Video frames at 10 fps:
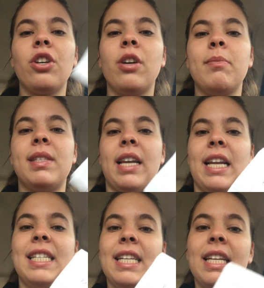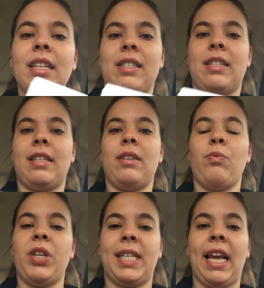terms that I didn't
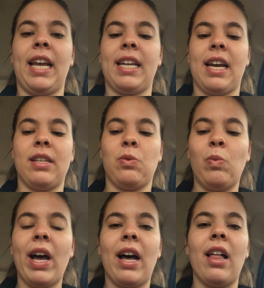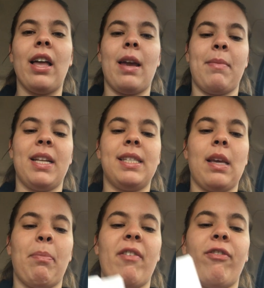retain as well, I made
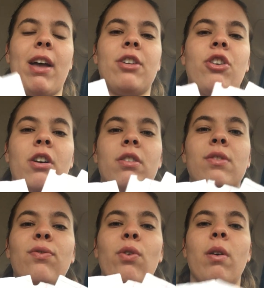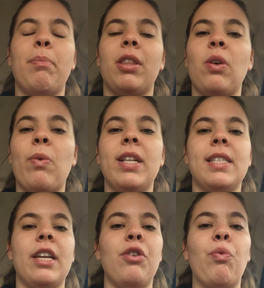separate flashcards for, but the
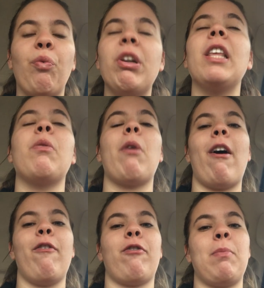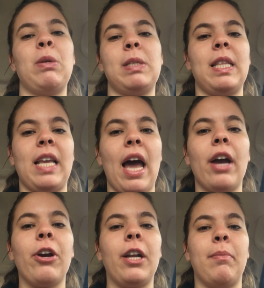ones I knew really well from using the
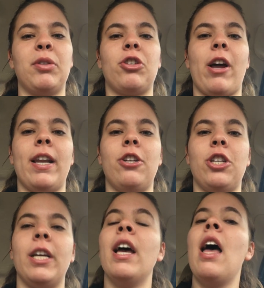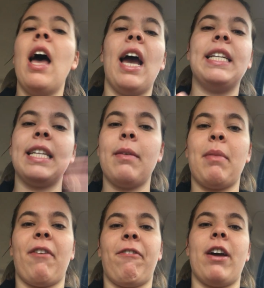acronym strategy, I didn't
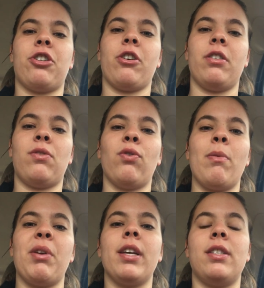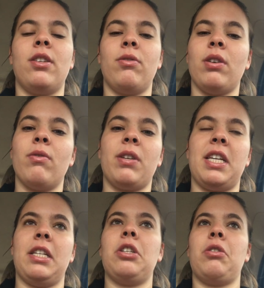make flashcards for because you don't
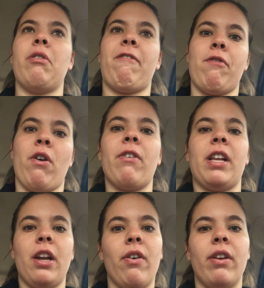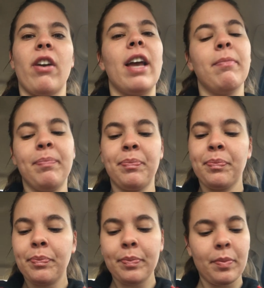need to if you already know it, right?
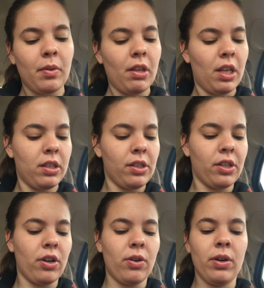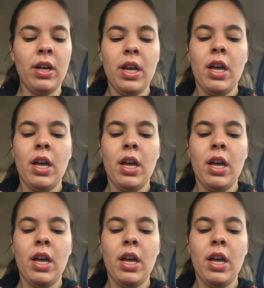So